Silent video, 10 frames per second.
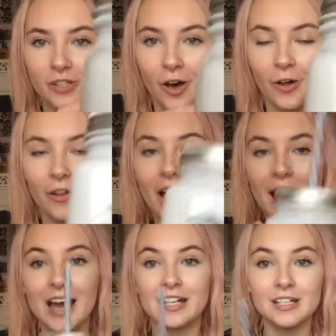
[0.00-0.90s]
a skull.
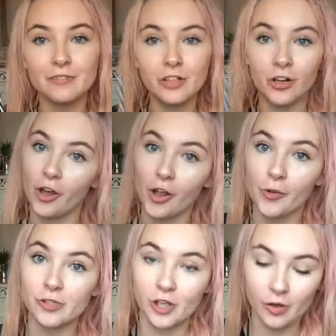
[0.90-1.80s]
And if you don't
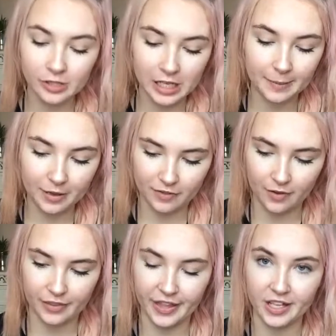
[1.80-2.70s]
know, skulls are like my
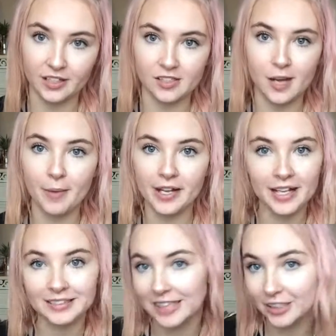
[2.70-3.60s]
favourite things. I might
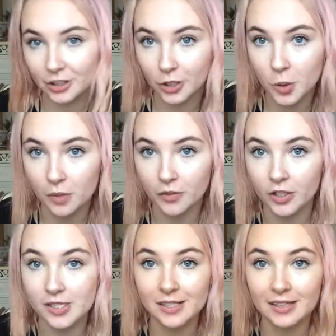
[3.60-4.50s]
get a tattoo of
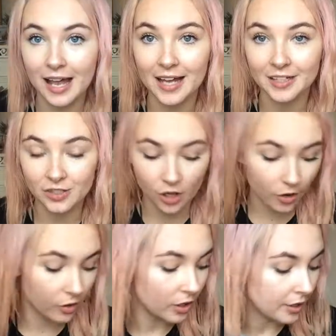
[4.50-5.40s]
a candy
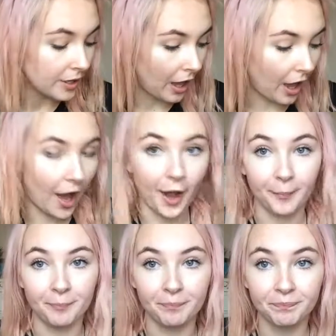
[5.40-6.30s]
skull. I
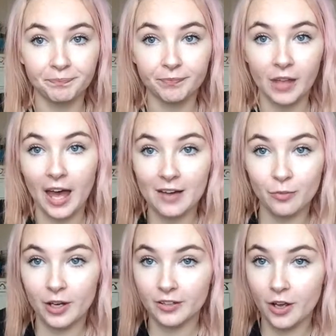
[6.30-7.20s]
have
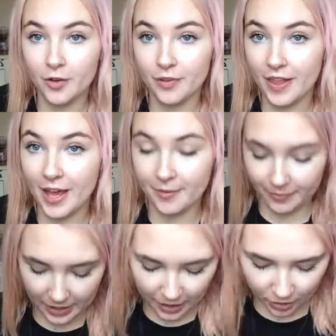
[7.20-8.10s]
one over there
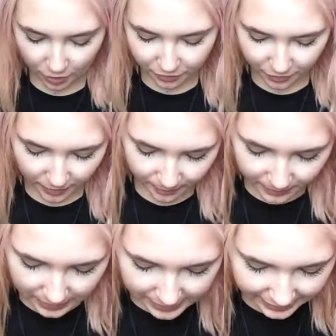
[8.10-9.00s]
that I got from
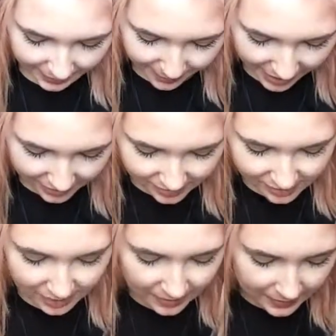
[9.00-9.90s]
TK Maxx.